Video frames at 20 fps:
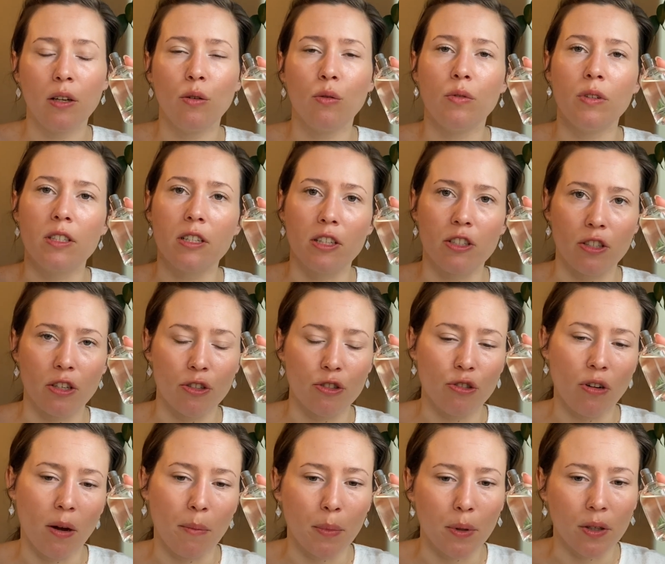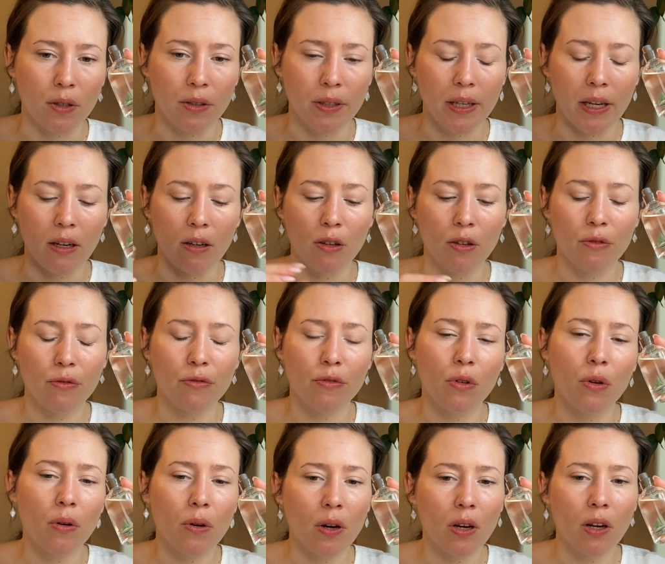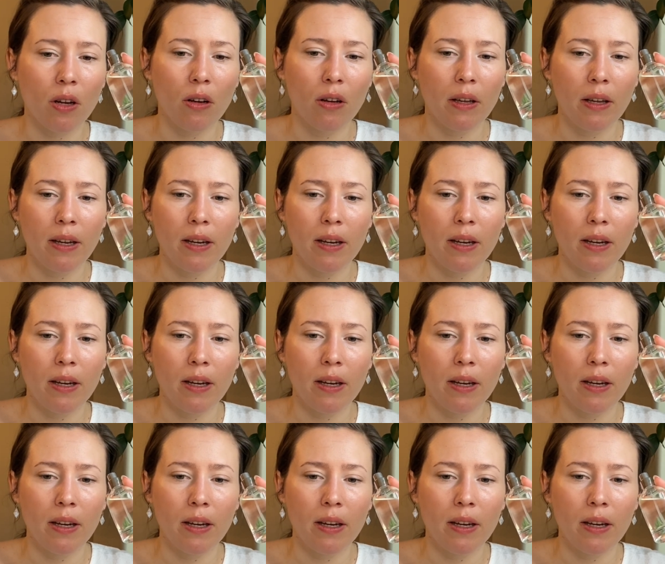which is a tropical yellow floral,